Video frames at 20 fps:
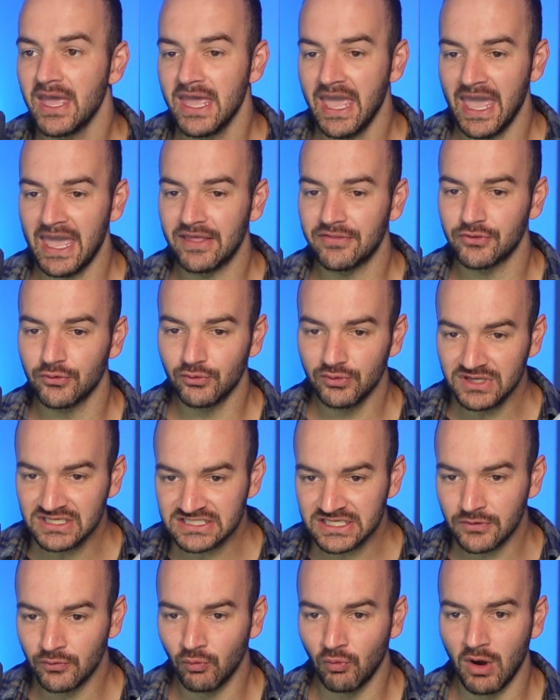And the
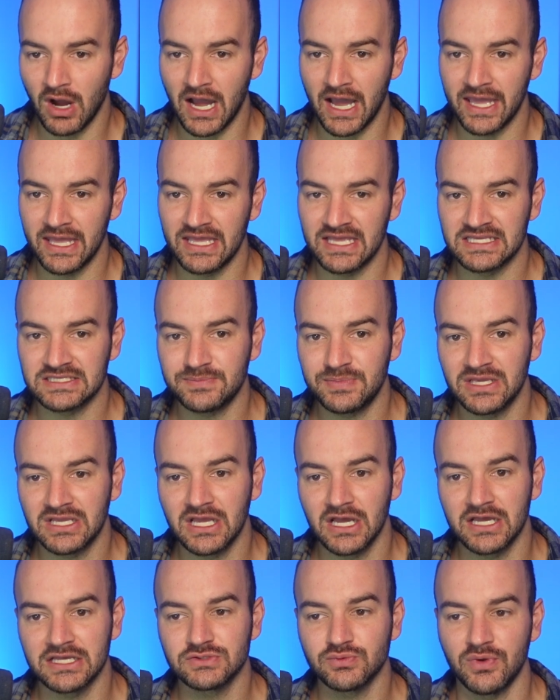reason why is
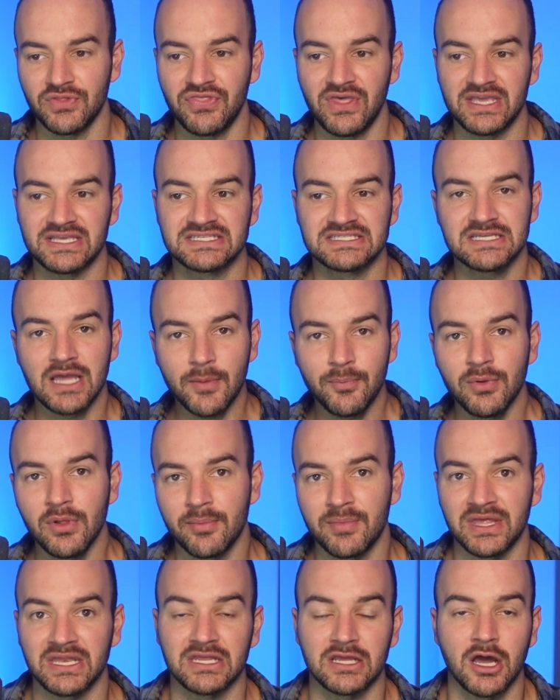because with a
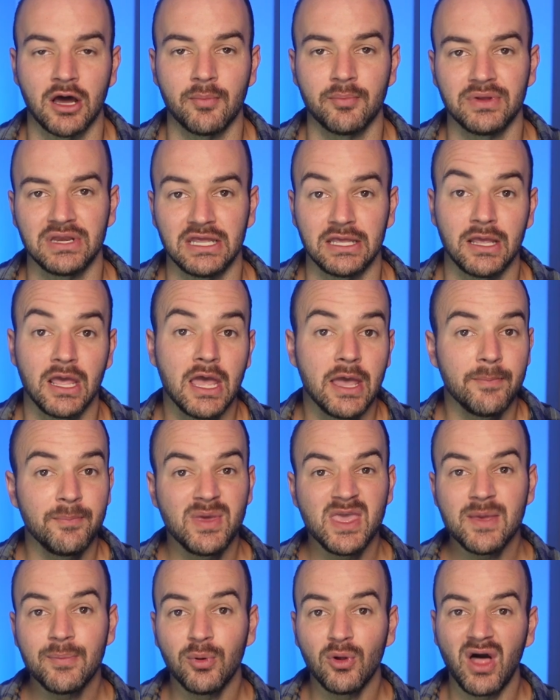supplement company,
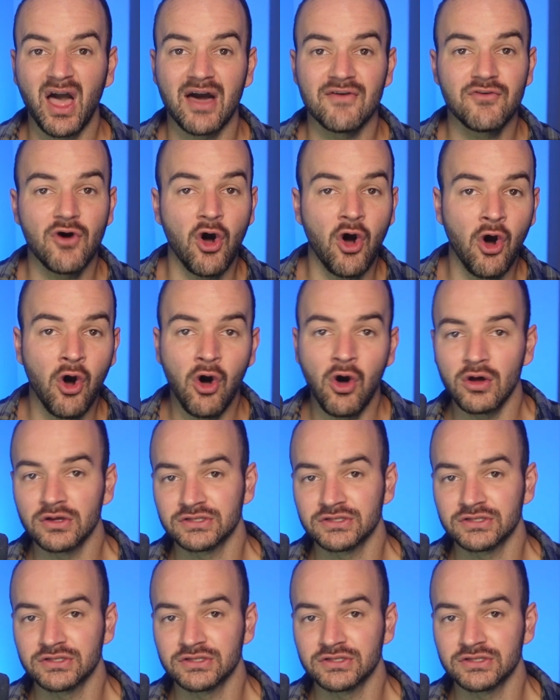people have all